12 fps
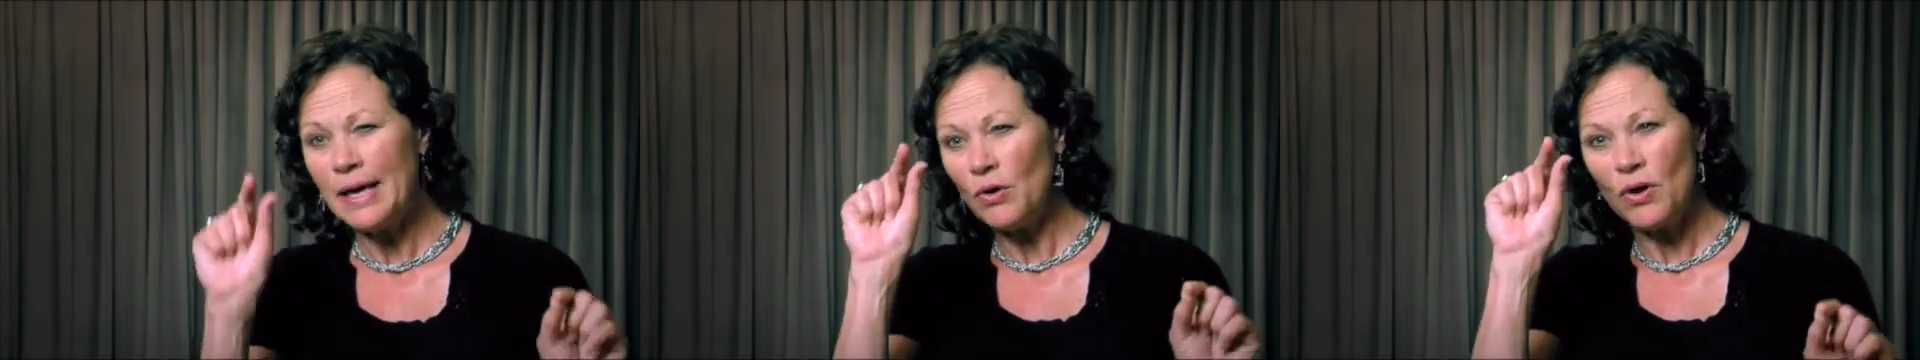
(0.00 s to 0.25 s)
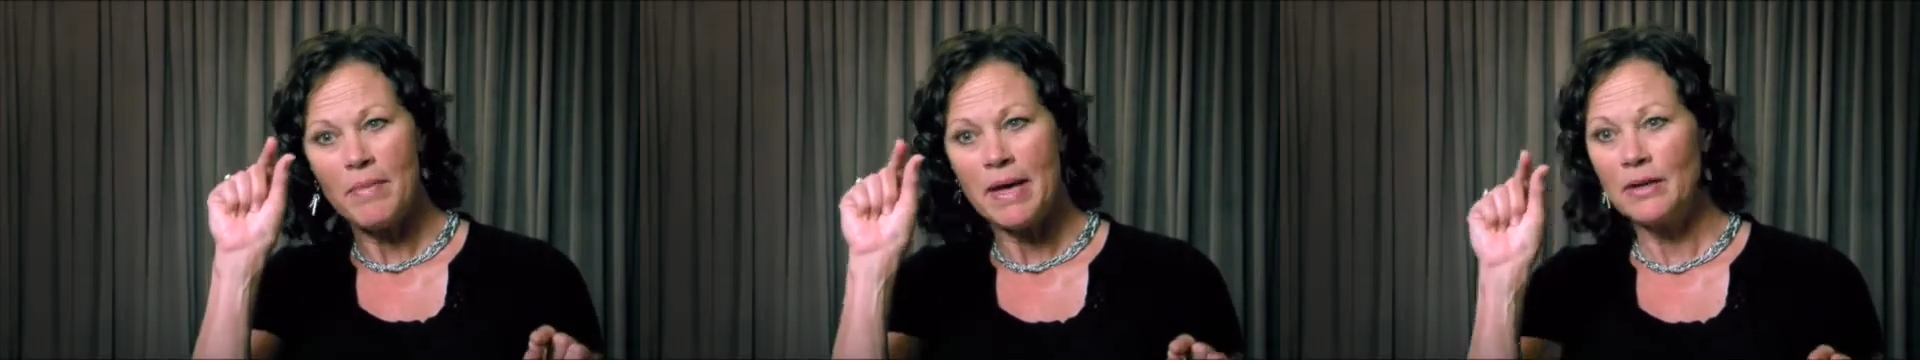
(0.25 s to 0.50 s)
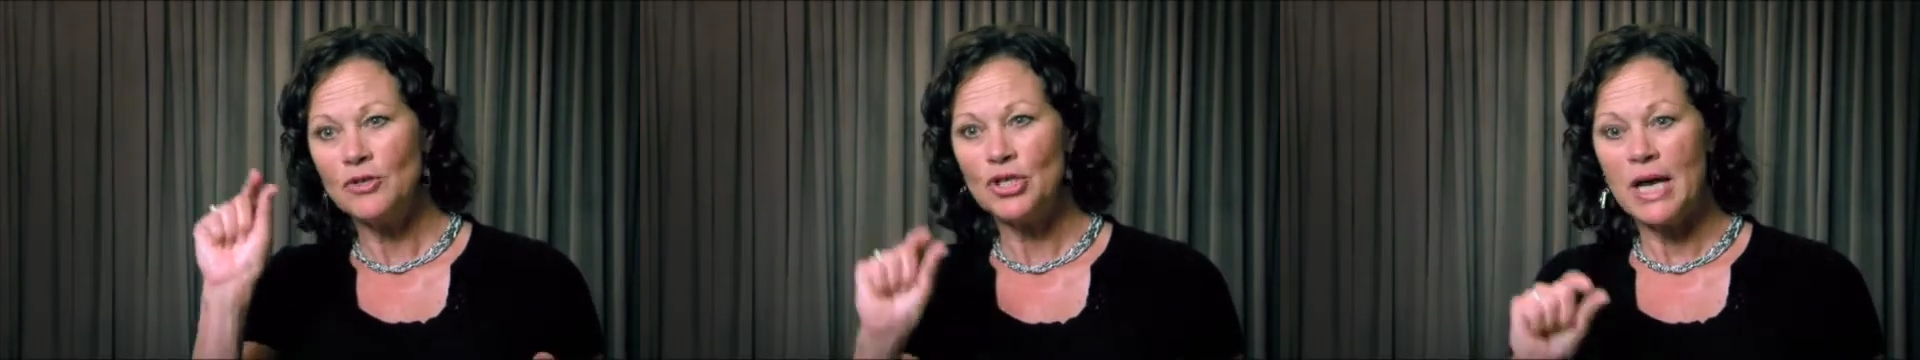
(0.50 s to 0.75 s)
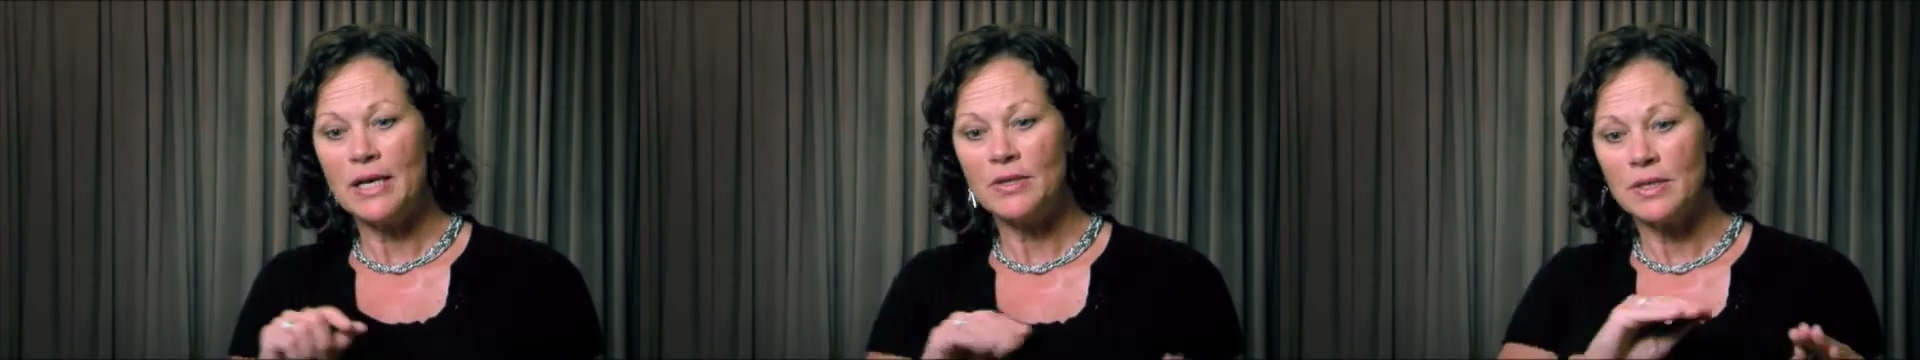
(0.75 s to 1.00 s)
incremental
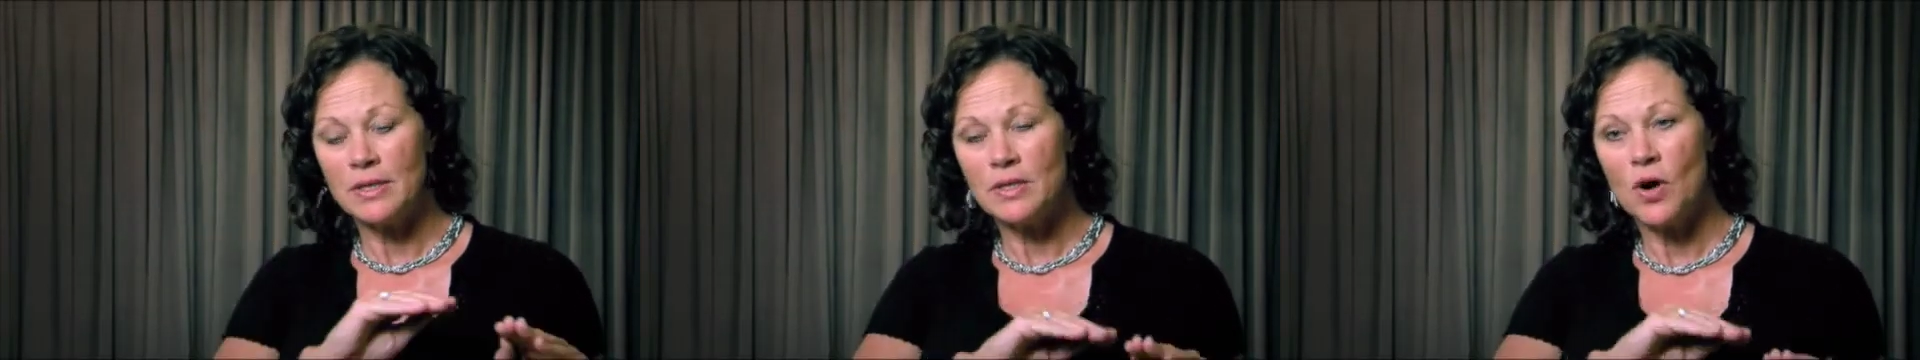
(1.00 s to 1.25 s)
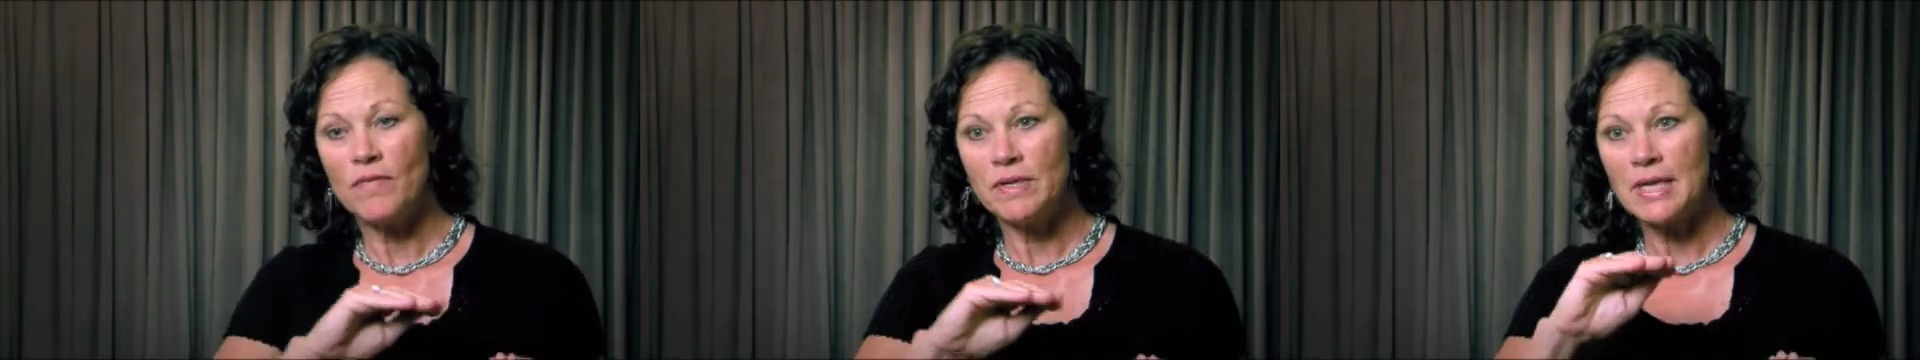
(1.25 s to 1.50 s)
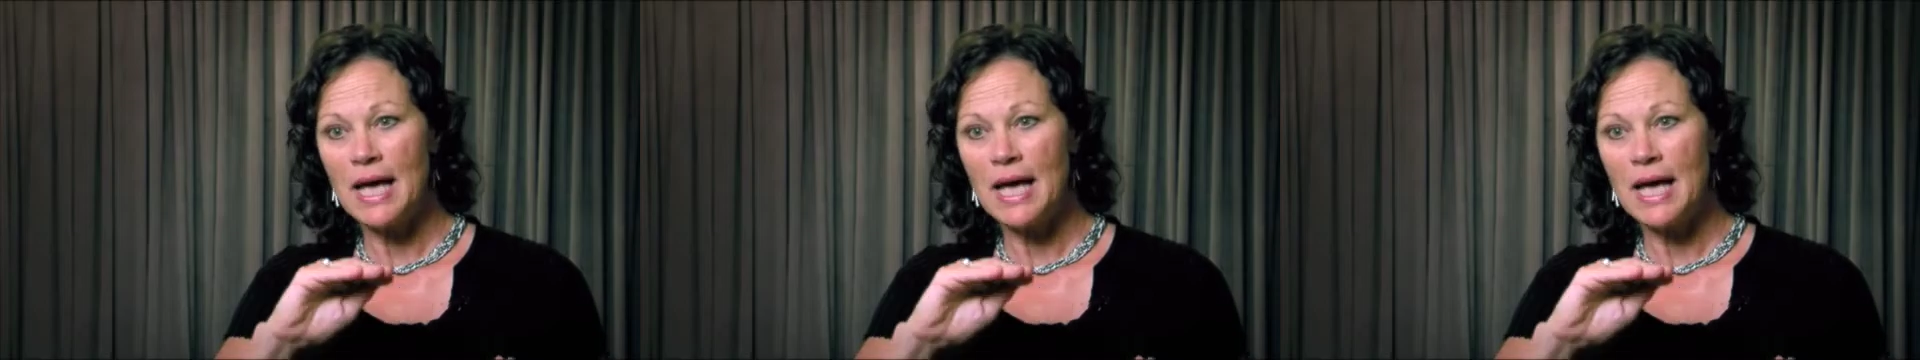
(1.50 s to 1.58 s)
changes over